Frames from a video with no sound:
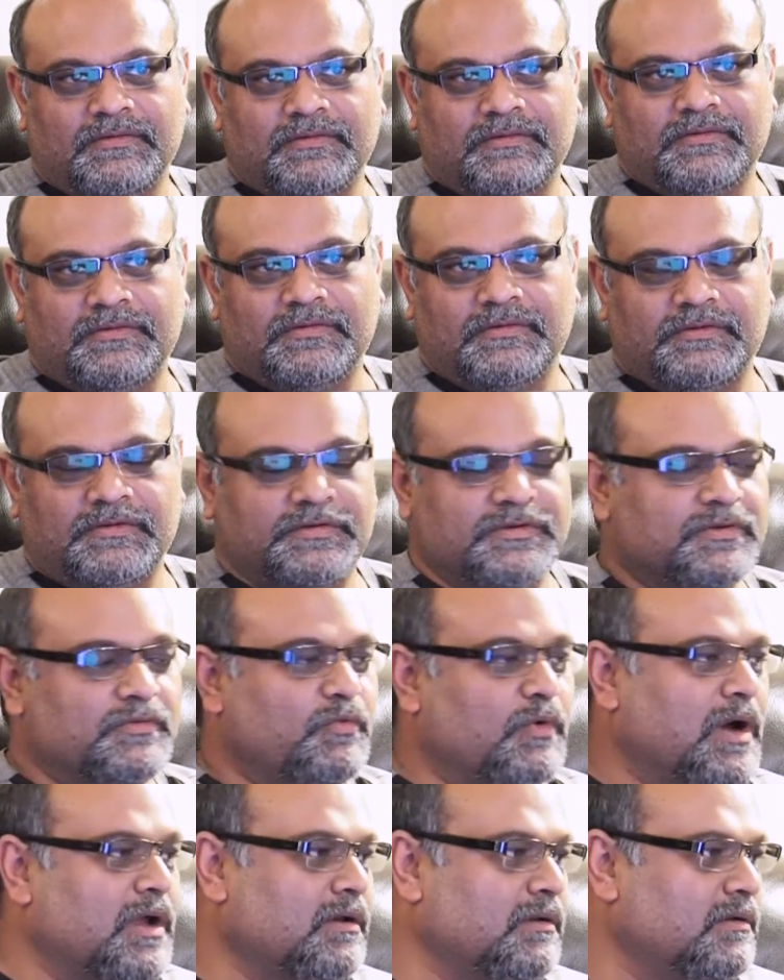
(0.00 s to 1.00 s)
So this is
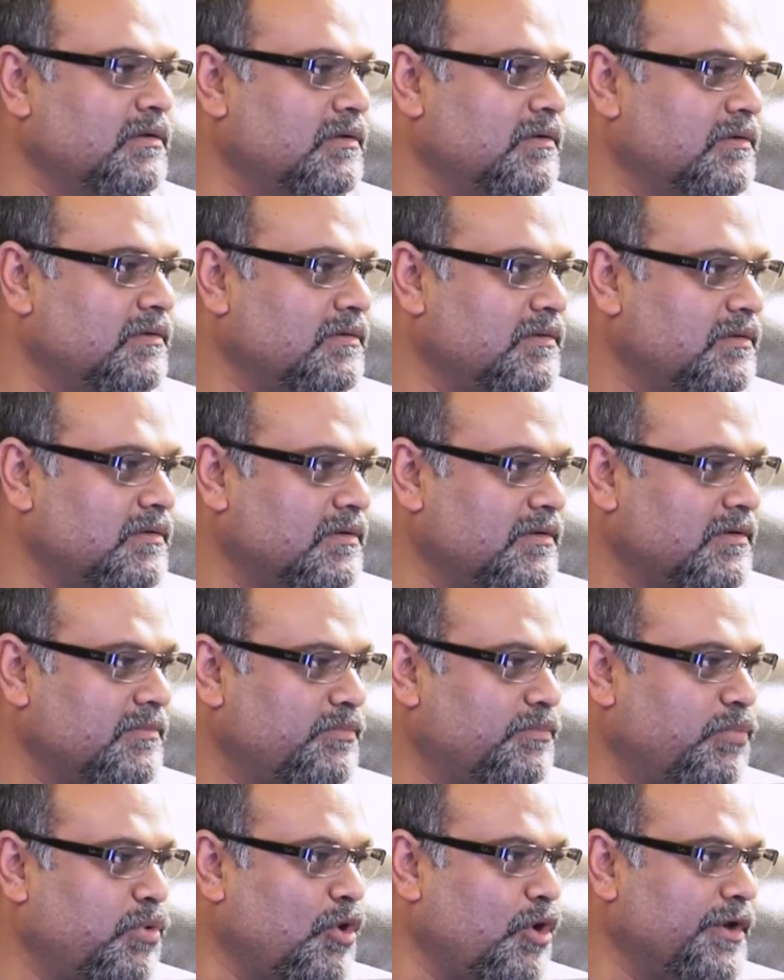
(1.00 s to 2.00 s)
one
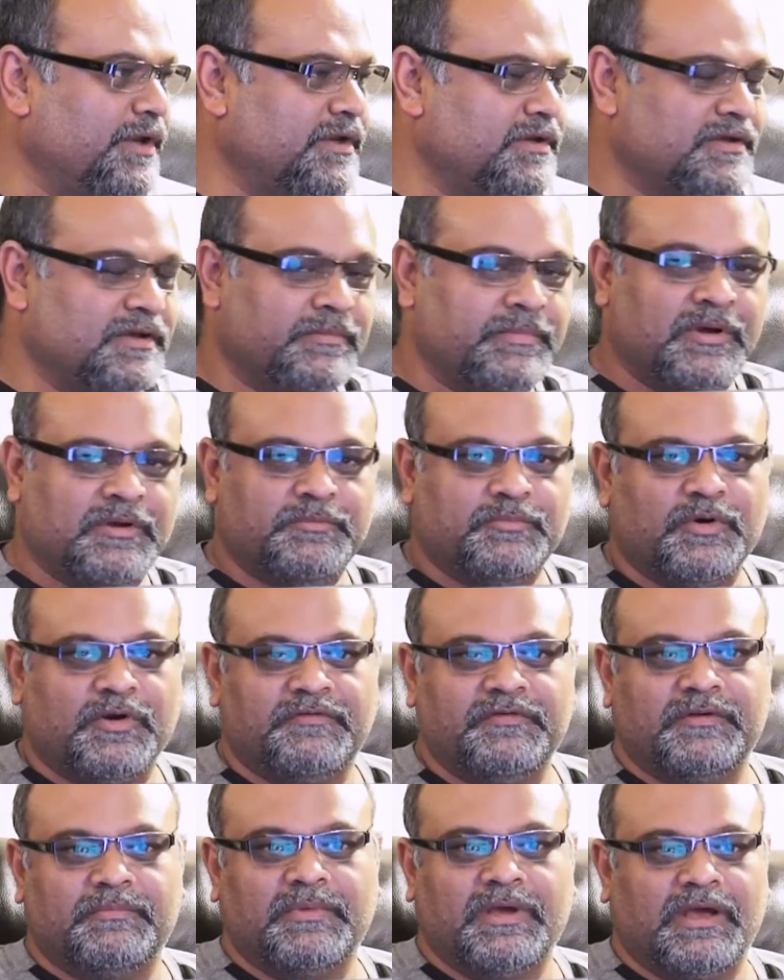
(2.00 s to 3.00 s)
point about
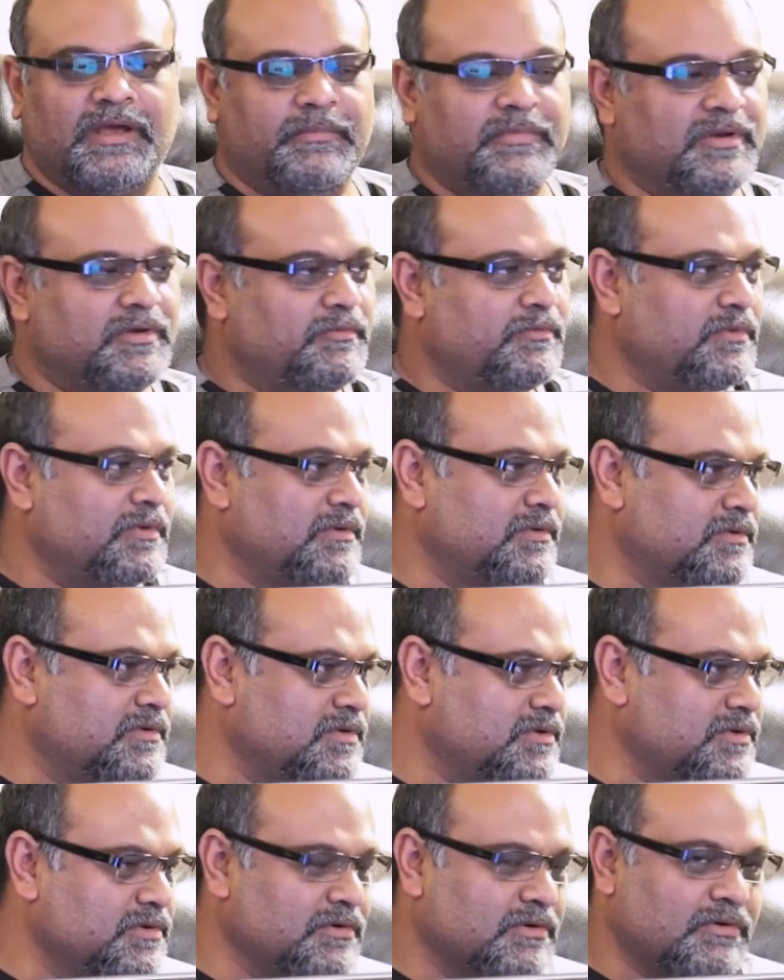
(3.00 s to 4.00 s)
Prophet Muhammad, which
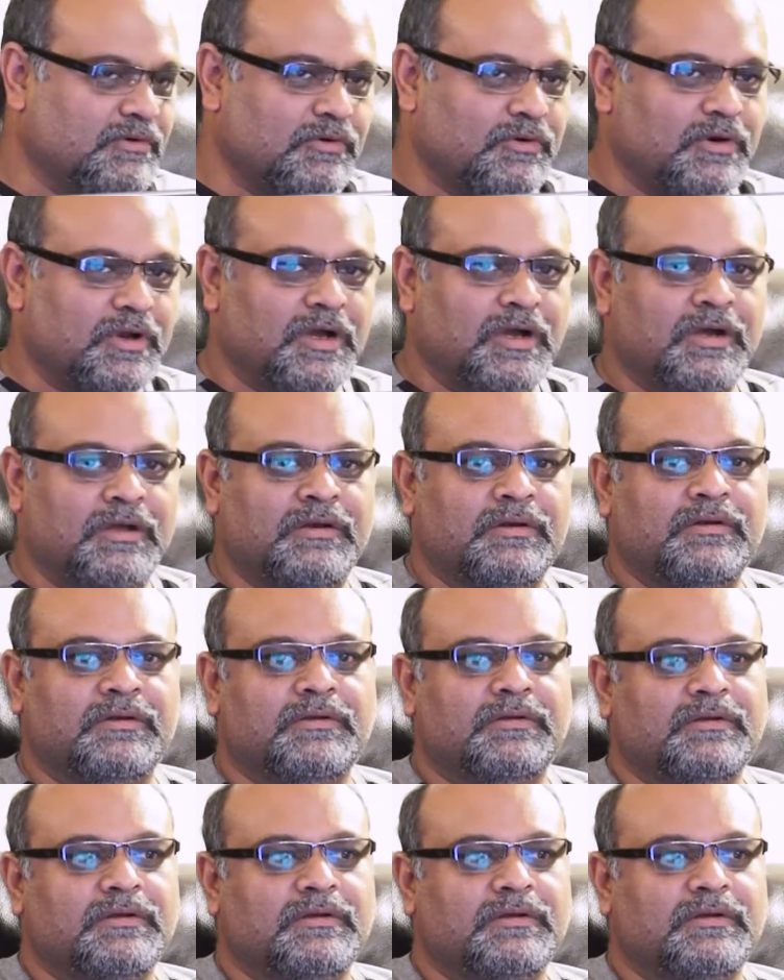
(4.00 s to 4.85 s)
Quran